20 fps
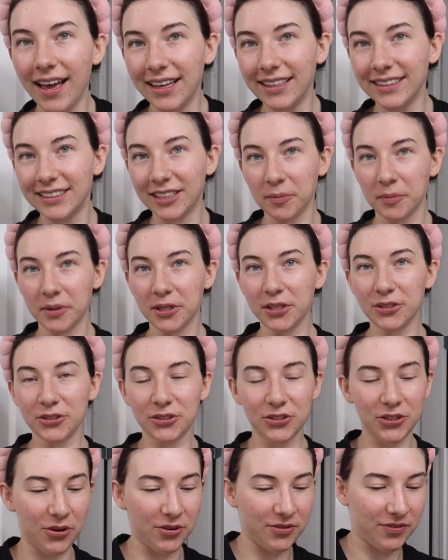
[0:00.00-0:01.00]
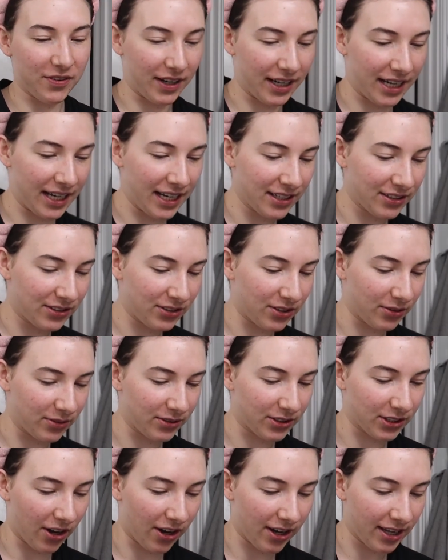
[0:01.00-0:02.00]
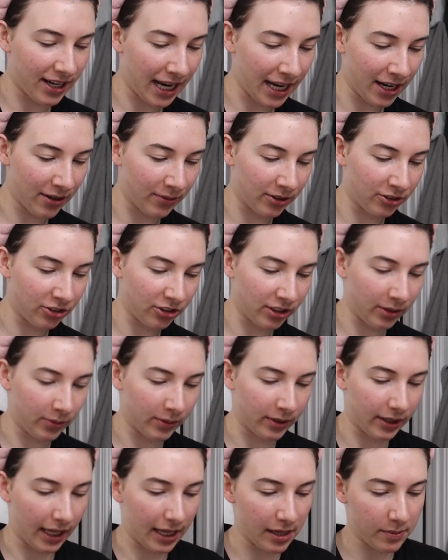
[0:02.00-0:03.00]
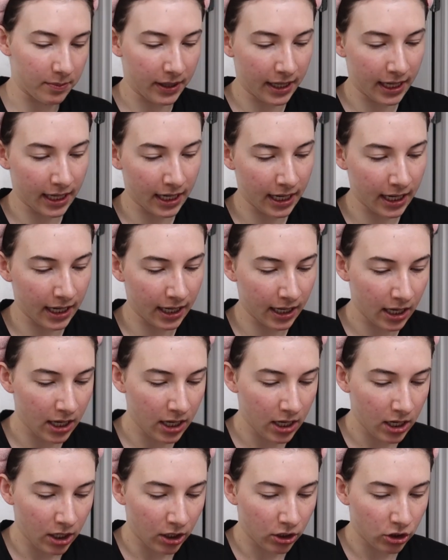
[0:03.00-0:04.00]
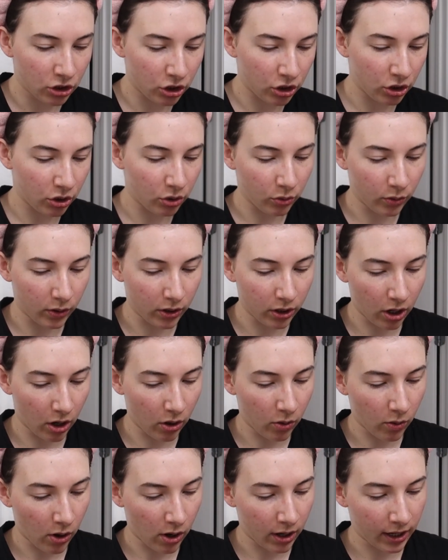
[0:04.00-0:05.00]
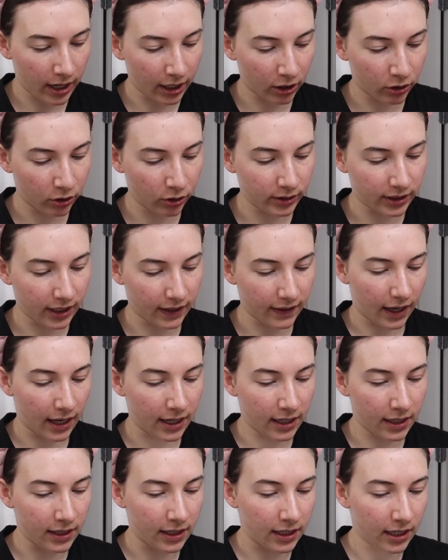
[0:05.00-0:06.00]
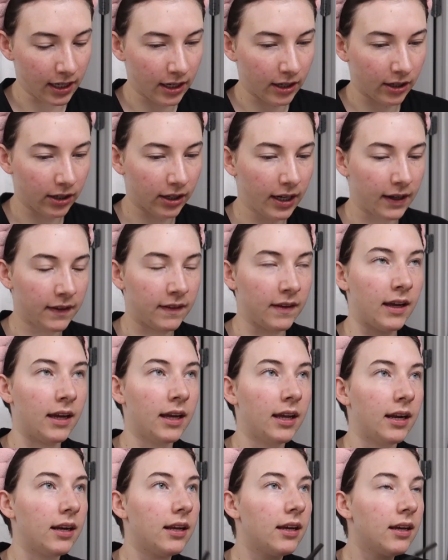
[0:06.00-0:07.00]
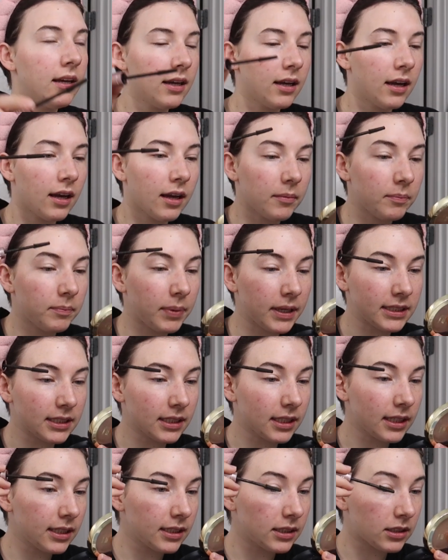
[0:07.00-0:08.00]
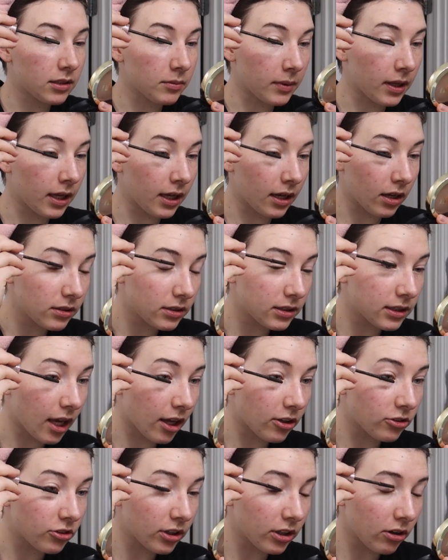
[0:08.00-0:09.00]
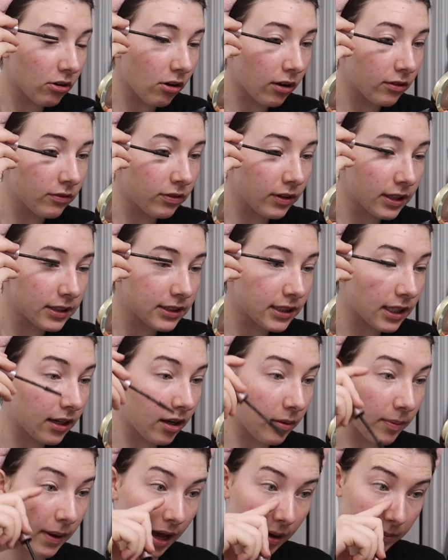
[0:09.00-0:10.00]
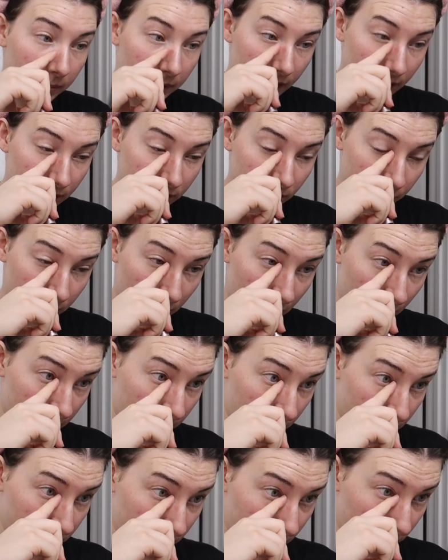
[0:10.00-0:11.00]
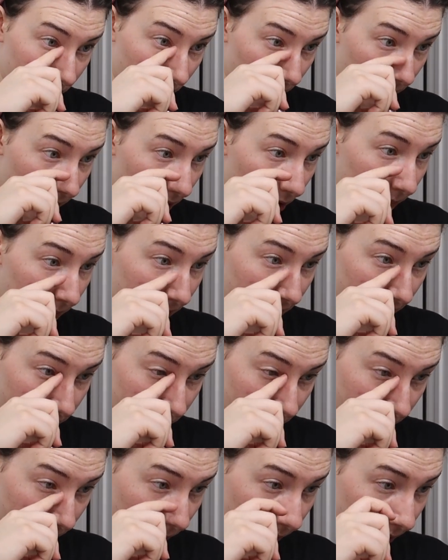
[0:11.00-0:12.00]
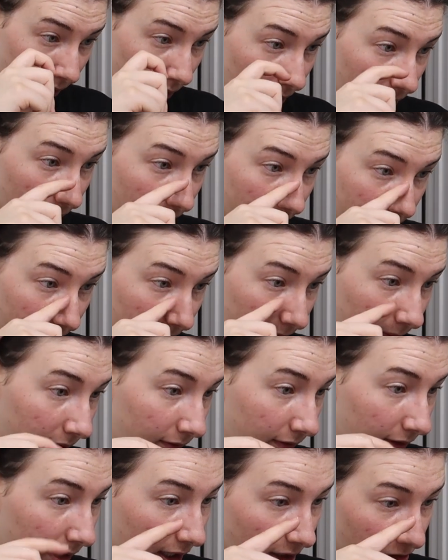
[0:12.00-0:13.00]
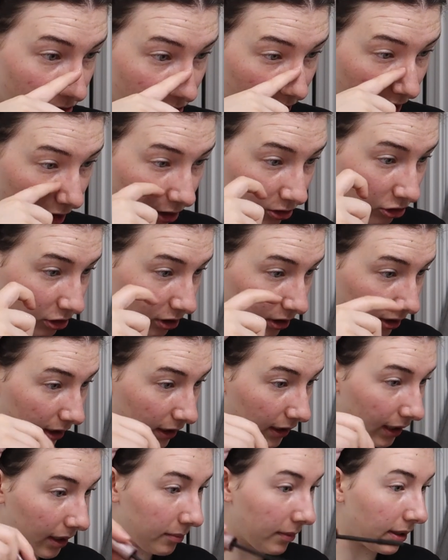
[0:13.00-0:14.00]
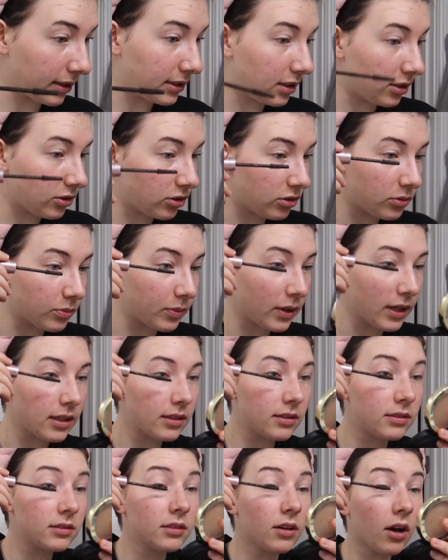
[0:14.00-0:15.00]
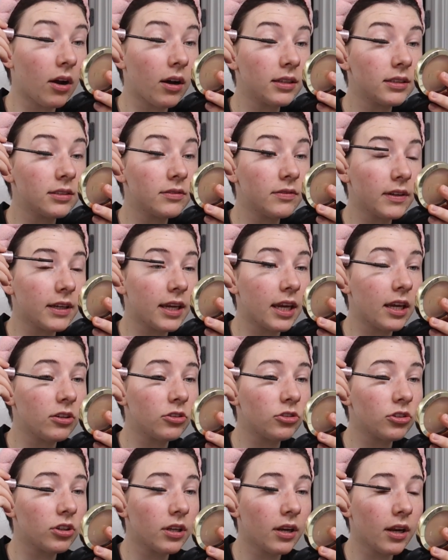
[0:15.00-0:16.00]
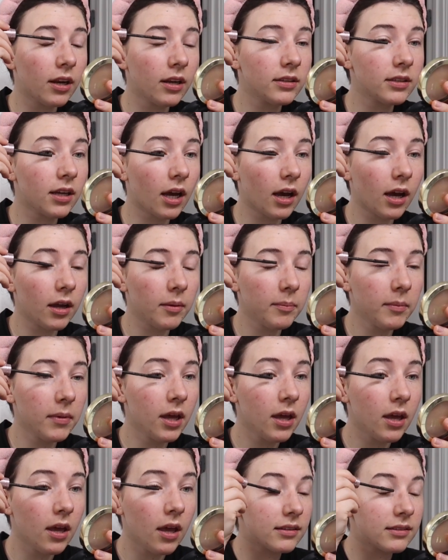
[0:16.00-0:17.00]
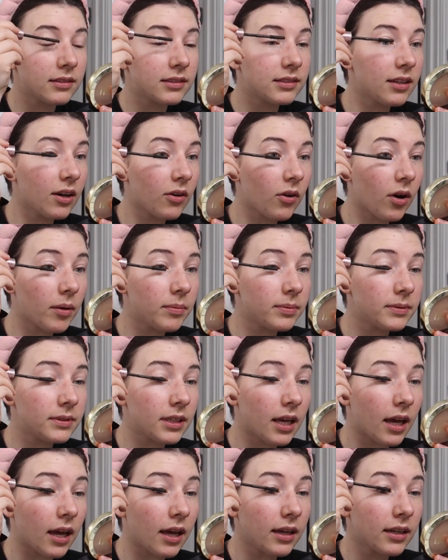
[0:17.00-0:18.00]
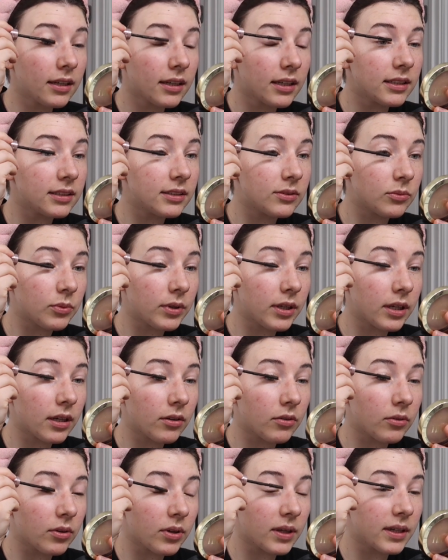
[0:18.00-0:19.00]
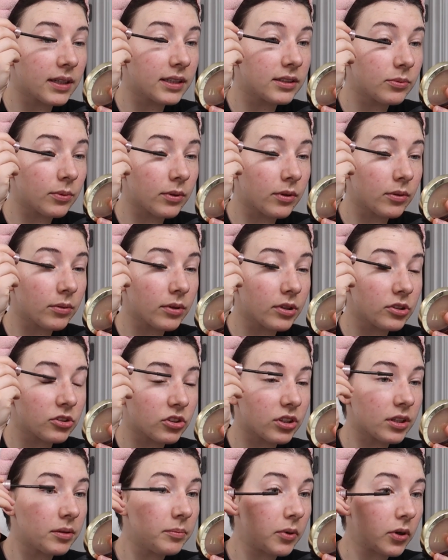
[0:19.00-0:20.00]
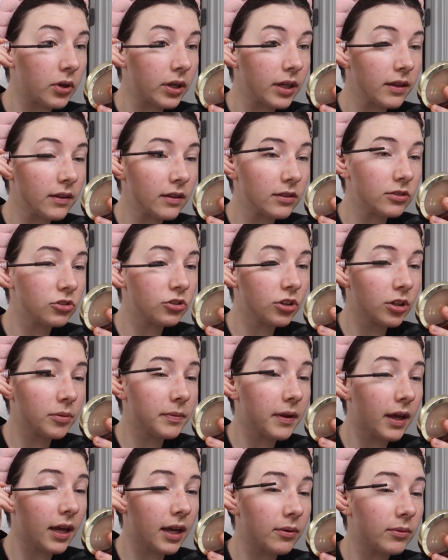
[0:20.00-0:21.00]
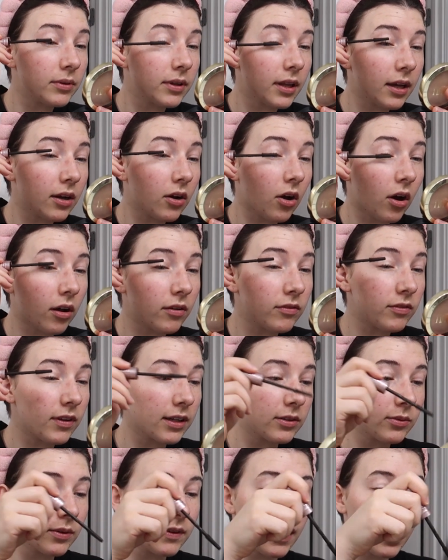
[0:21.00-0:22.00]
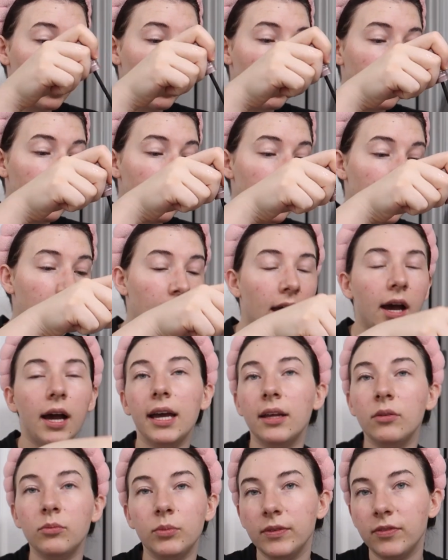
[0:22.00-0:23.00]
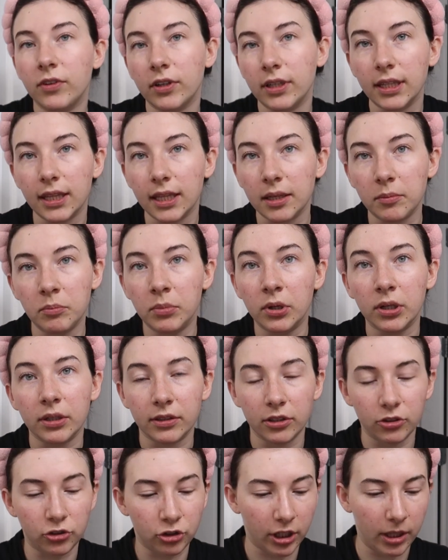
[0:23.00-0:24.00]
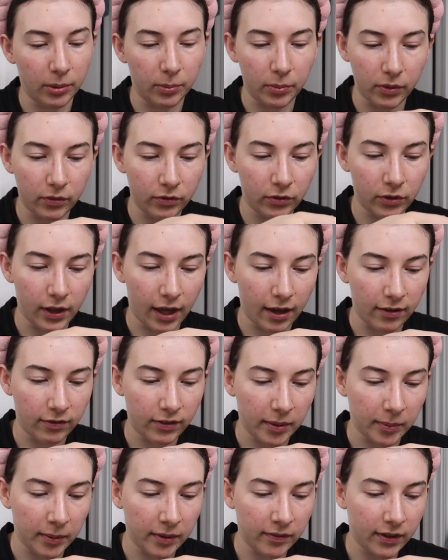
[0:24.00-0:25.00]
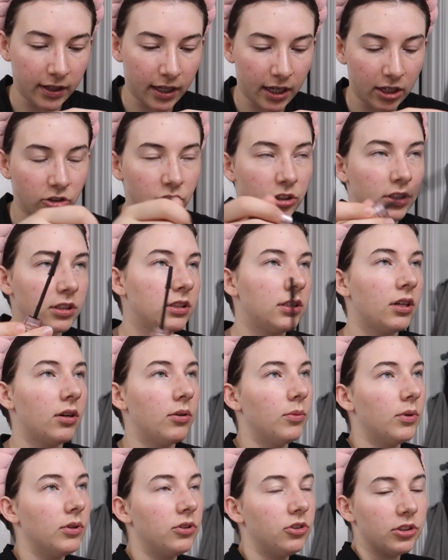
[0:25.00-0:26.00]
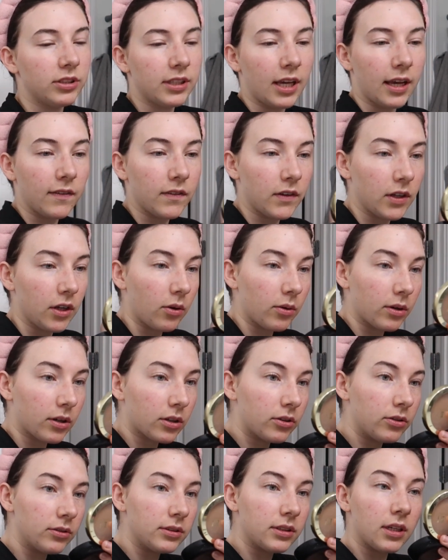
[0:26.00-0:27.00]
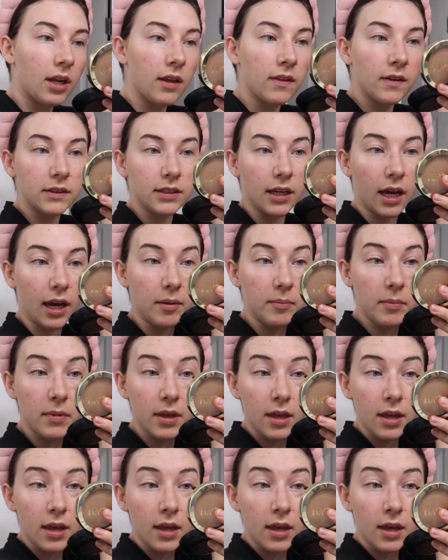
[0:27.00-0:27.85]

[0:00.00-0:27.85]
Something so funny. So Scott originally were like planning to go on a cruise at the end of the year, and then basically some like scheduling conflicts ended up happening, so we're not able to go now because we're going on a family vacation next year, and it like messes with Scott's vacation time. So upset because we didn't realize when originally booking this trip that it would like conflict with that, and we've already like booked a trip for that family vacation, so we'll just have to go on a cruise another time.